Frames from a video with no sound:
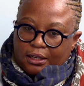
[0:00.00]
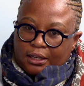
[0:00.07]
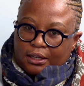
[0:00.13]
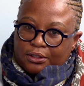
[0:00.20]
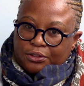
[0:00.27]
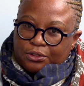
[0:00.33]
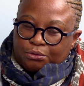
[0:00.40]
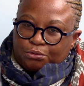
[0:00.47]

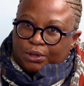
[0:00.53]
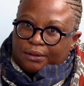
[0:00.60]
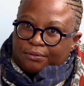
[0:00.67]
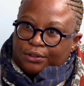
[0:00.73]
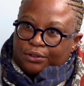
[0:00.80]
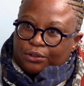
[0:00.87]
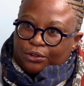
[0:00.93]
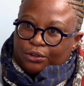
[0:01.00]
its
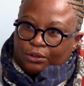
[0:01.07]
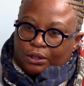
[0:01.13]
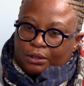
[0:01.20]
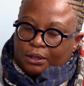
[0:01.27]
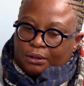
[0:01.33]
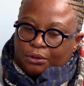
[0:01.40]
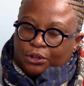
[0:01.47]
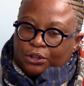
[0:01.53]
revenue,
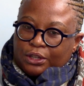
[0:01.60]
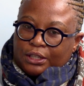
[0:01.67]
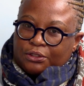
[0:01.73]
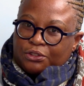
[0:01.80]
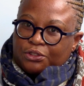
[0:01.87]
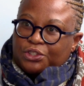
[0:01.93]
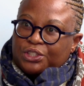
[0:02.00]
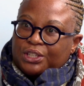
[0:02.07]
you know,
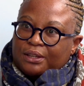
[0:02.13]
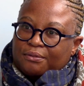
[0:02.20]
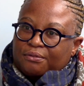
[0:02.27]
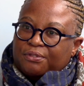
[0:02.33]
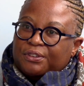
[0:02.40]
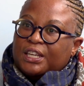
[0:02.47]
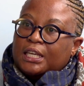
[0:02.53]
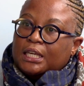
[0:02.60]
its
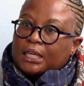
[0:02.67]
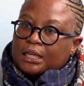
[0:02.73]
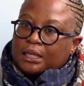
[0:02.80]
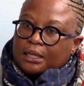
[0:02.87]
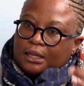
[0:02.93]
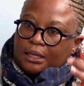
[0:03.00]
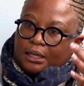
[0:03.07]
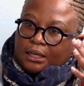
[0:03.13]
GMV,